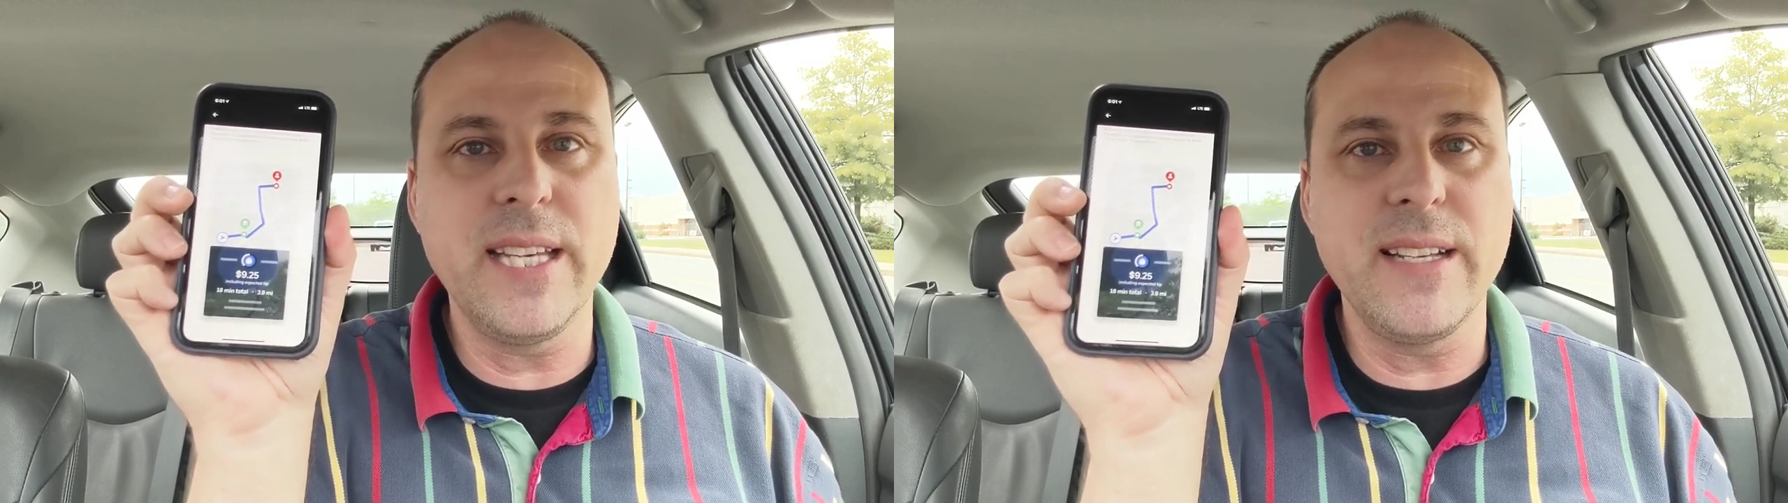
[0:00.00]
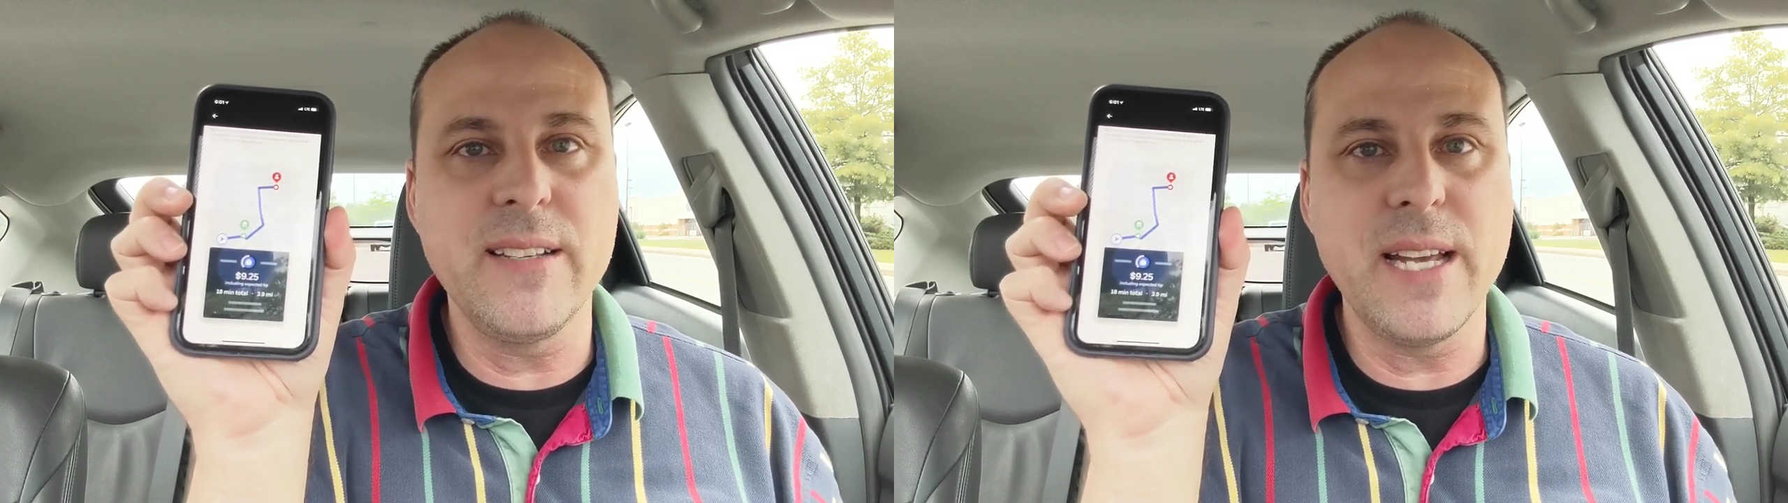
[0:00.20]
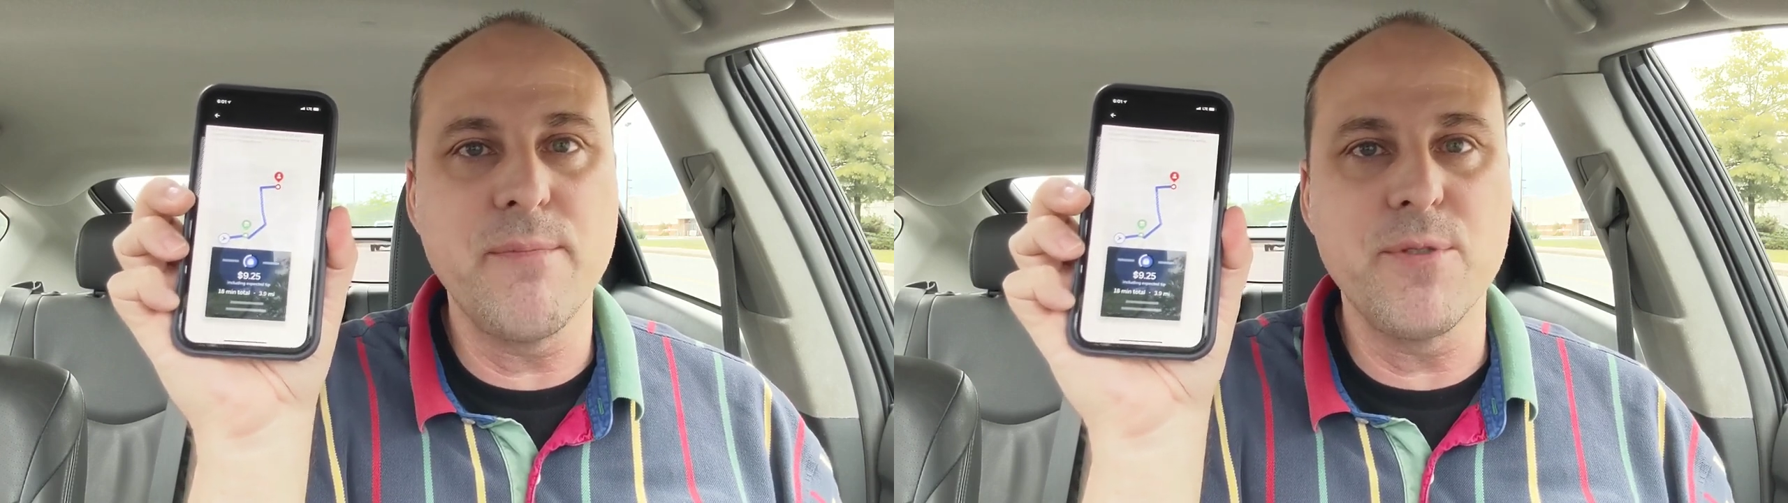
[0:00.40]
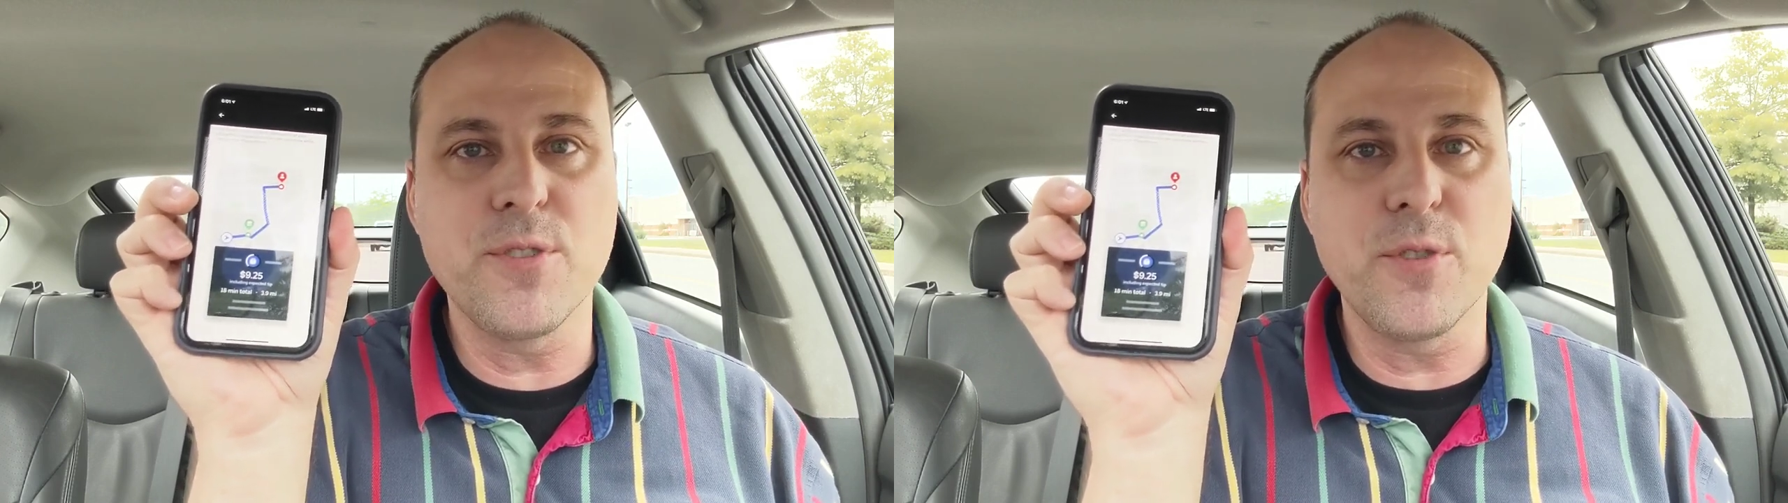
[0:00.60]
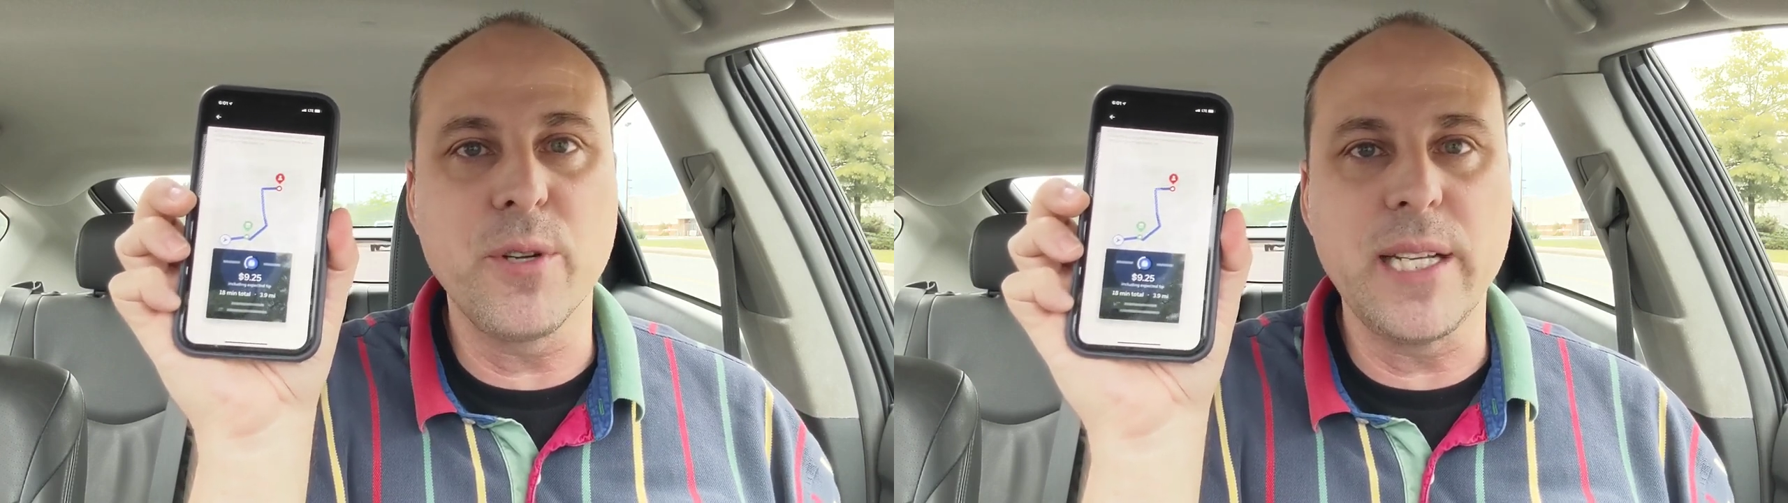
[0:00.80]
the example
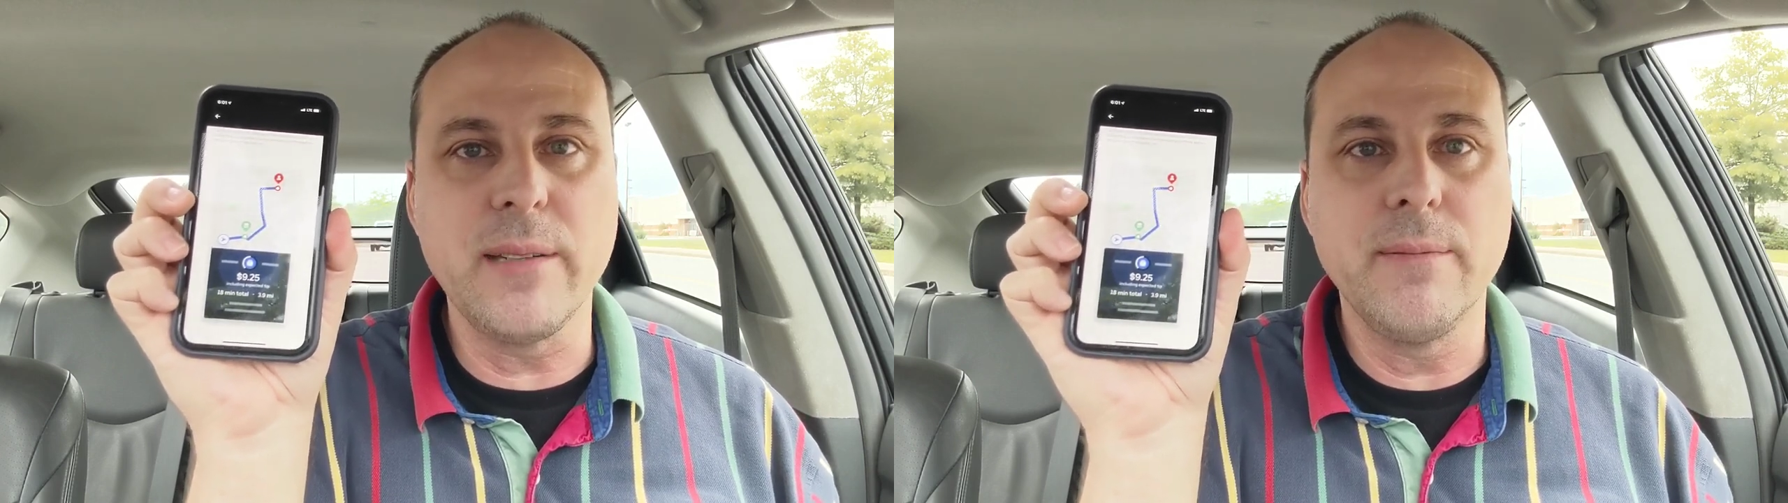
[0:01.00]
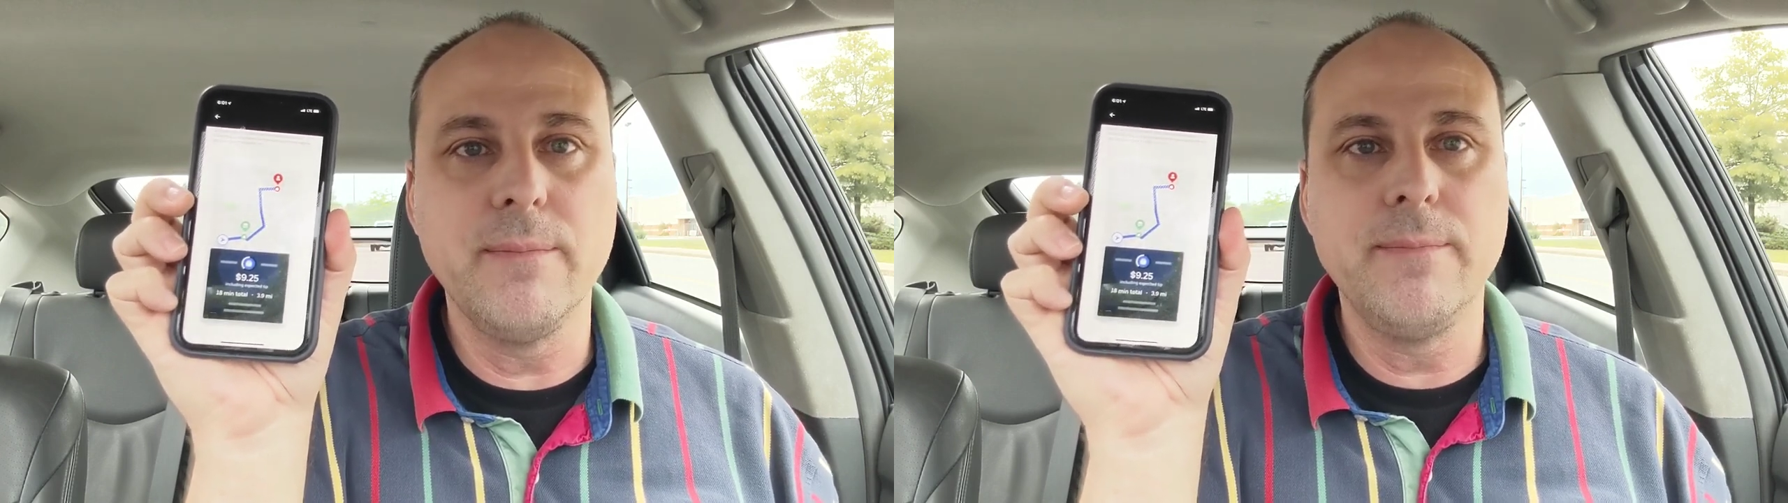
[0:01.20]
screen.